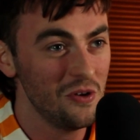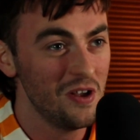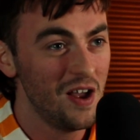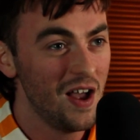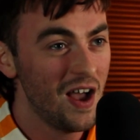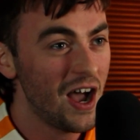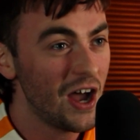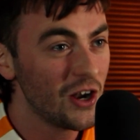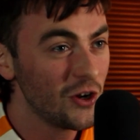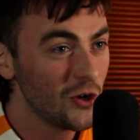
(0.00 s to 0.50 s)

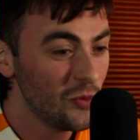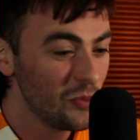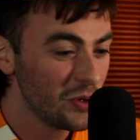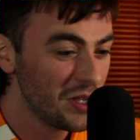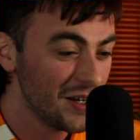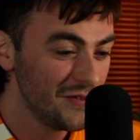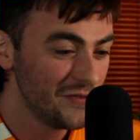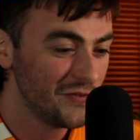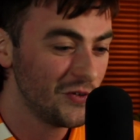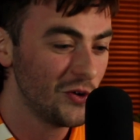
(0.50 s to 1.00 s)
I don't want to be
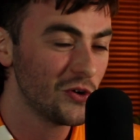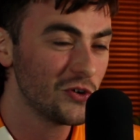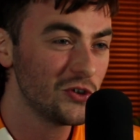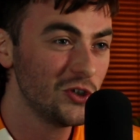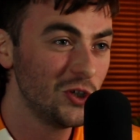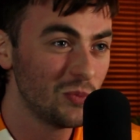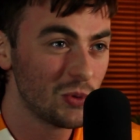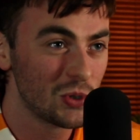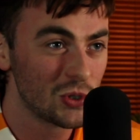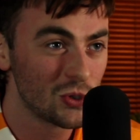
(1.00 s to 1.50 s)
getting fucked
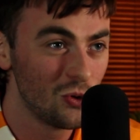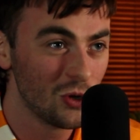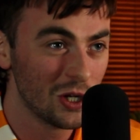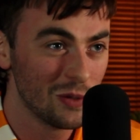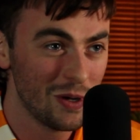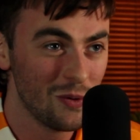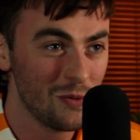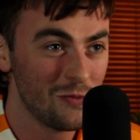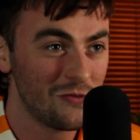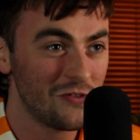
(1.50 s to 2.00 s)
up and talking
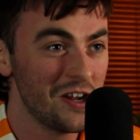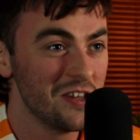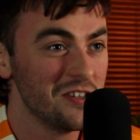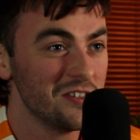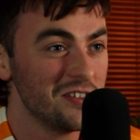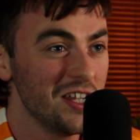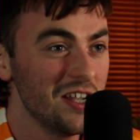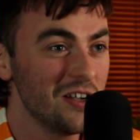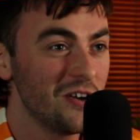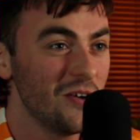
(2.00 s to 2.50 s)
about my friend's
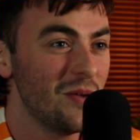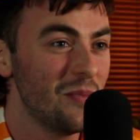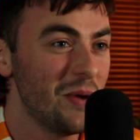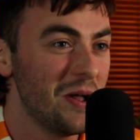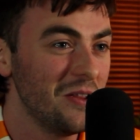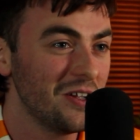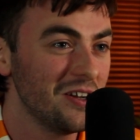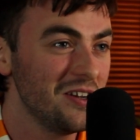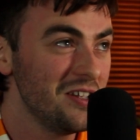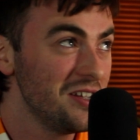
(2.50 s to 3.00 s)
dick on a
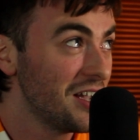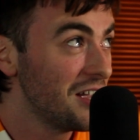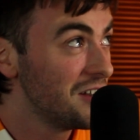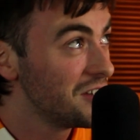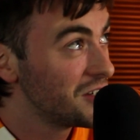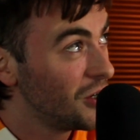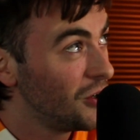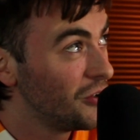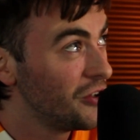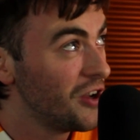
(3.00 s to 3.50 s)
balcony, getting
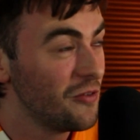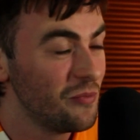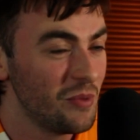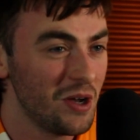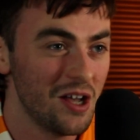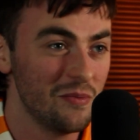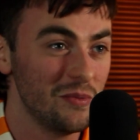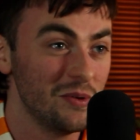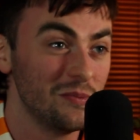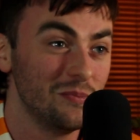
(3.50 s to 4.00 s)
told off
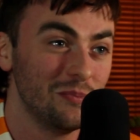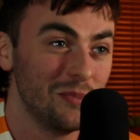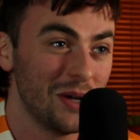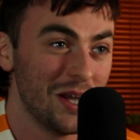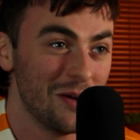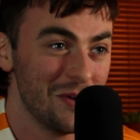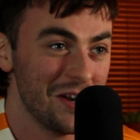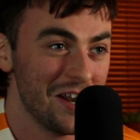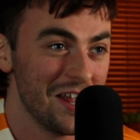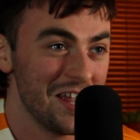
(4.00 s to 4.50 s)
by
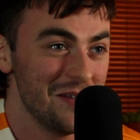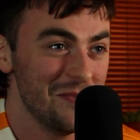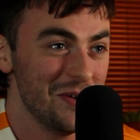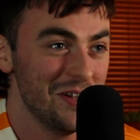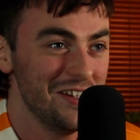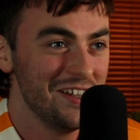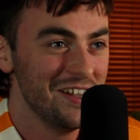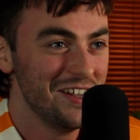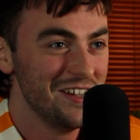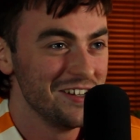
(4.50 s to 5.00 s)
my neighbour.
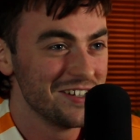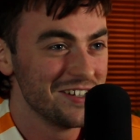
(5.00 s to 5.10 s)
You